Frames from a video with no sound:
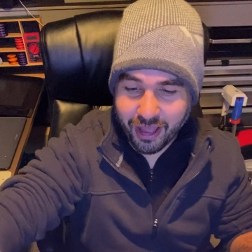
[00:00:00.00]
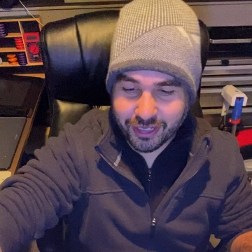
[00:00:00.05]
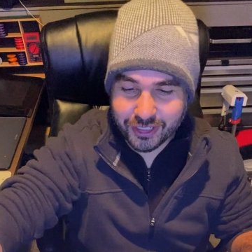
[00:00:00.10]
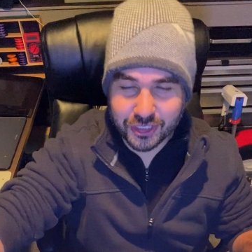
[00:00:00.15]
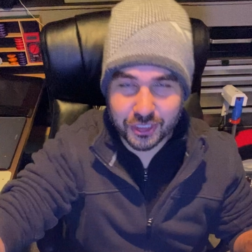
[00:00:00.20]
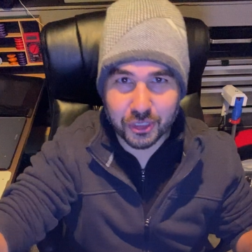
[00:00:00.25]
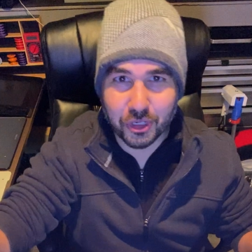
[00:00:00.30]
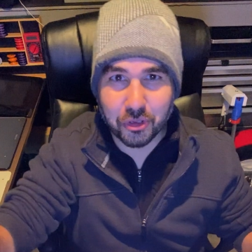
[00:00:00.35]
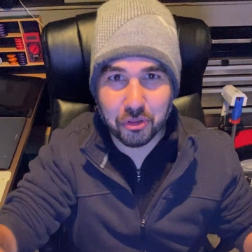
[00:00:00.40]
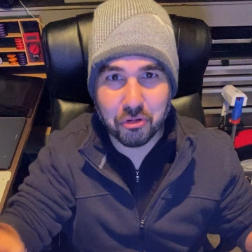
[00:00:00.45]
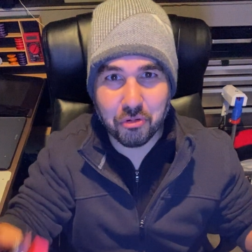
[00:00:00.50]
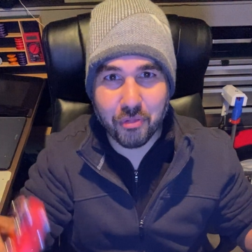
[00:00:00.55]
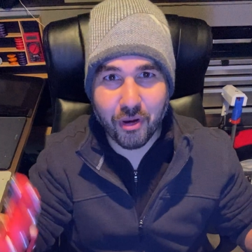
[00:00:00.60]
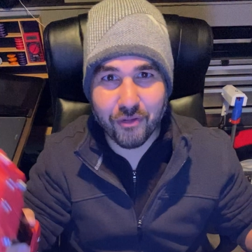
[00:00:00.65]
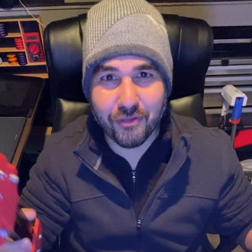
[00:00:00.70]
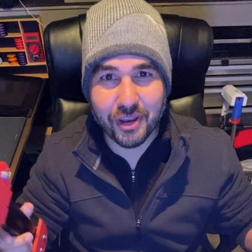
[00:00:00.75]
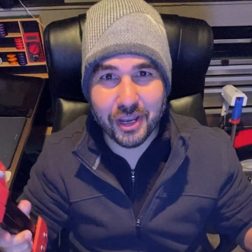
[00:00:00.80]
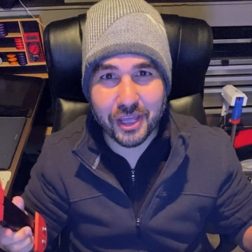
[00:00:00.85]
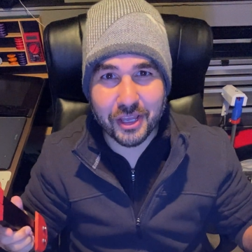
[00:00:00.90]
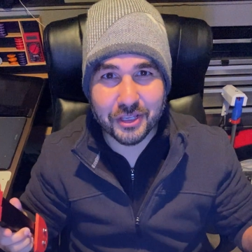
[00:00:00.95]
Just look through my
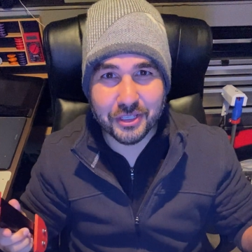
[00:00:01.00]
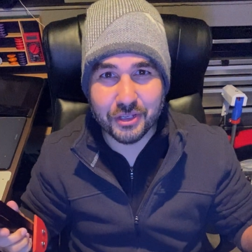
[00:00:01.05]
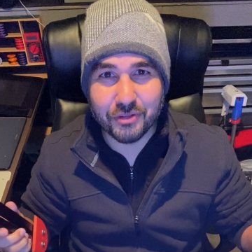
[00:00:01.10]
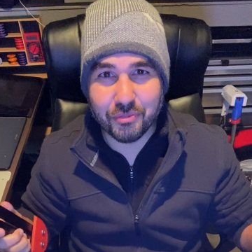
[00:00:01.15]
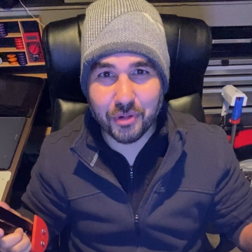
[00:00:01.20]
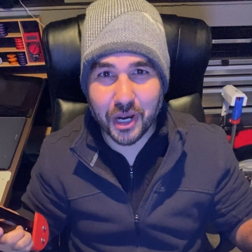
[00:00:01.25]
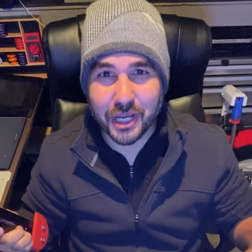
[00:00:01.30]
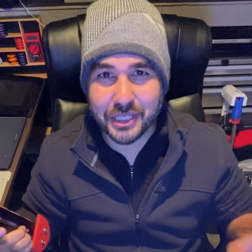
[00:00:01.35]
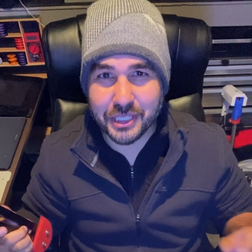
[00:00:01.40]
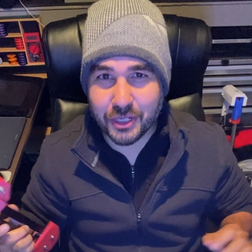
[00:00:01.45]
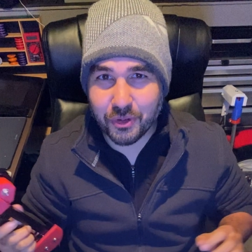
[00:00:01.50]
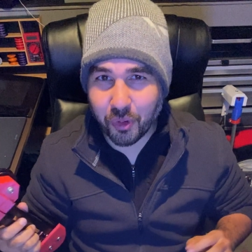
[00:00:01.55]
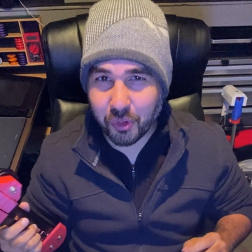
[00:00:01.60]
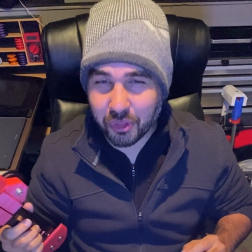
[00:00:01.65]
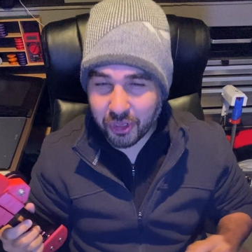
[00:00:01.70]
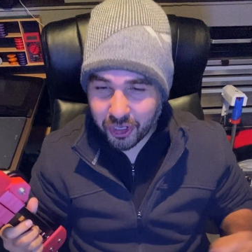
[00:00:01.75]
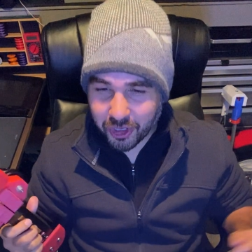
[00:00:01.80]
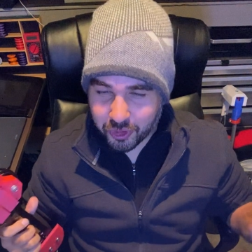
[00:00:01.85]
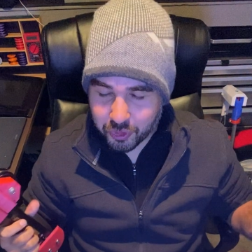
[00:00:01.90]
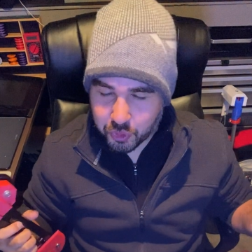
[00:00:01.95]
videos. You've probably seen
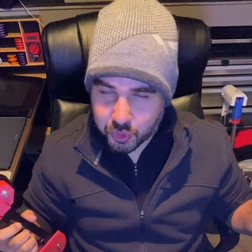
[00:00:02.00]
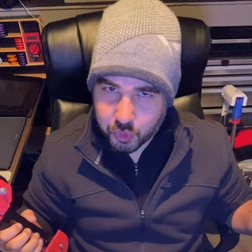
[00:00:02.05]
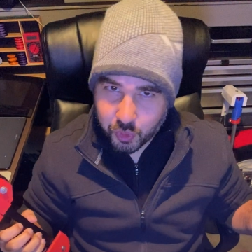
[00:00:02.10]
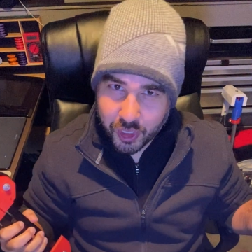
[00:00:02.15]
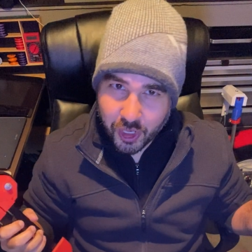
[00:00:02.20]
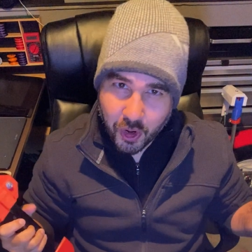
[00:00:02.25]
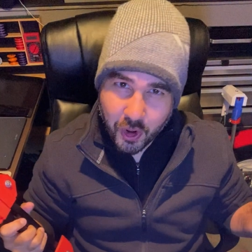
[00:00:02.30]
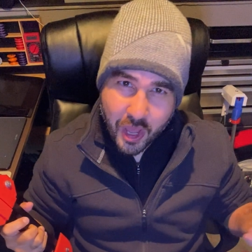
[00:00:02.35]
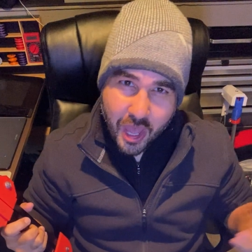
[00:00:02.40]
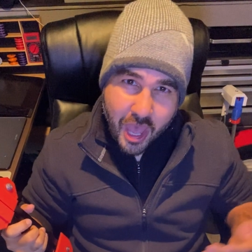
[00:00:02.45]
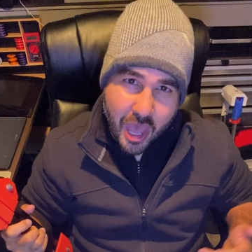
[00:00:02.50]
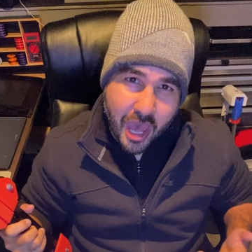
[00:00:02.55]
with an Arduino.